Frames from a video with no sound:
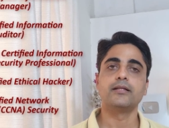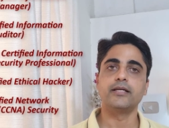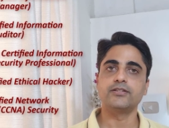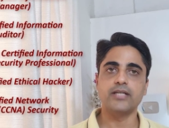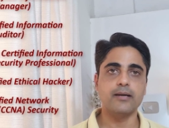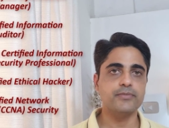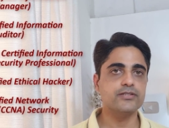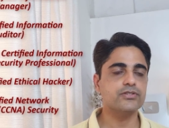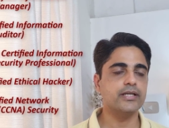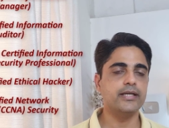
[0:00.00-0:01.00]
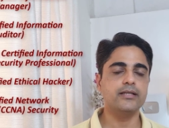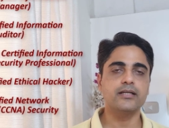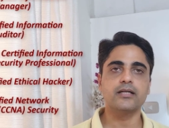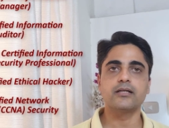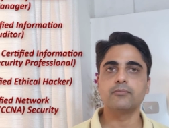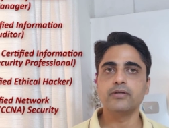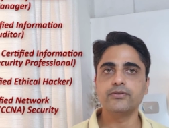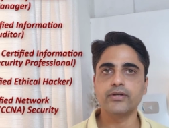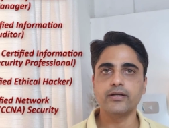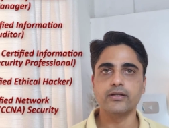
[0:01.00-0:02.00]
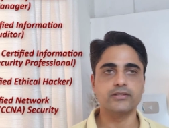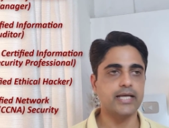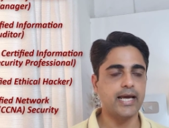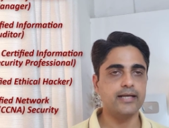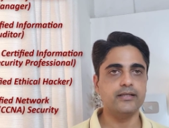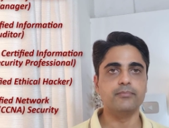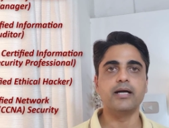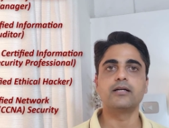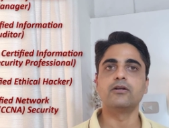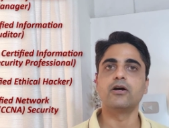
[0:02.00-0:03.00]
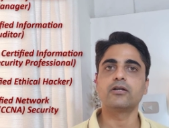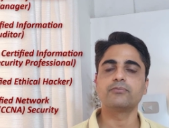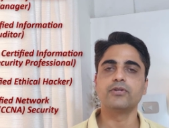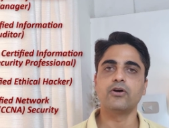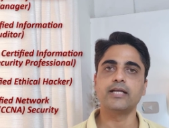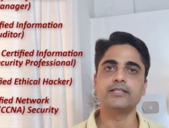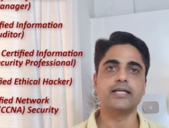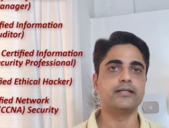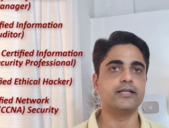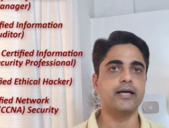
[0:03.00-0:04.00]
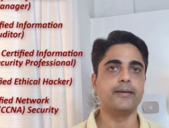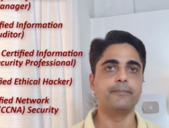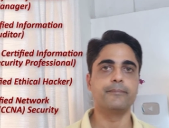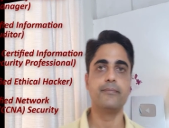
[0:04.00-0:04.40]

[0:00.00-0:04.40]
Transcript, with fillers: The exam is incredibly rigorous and demand lot of knowledge and time.